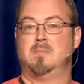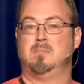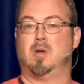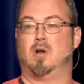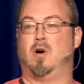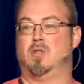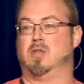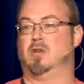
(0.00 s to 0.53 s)
But
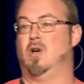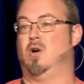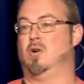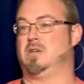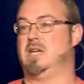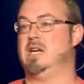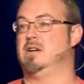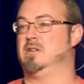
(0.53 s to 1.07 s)
all the
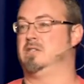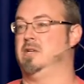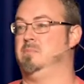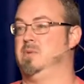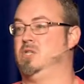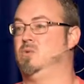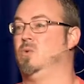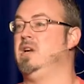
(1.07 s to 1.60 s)
long years in
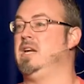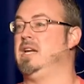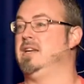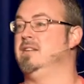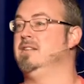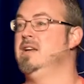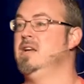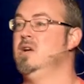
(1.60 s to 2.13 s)
between,
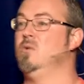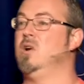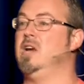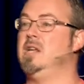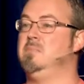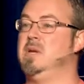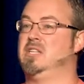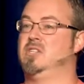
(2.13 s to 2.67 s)
where he
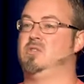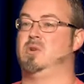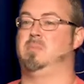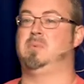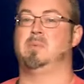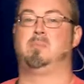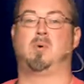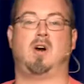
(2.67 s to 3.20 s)
had been
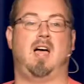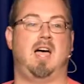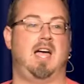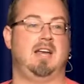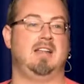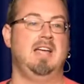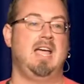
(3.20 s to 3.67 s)
stripped of pride,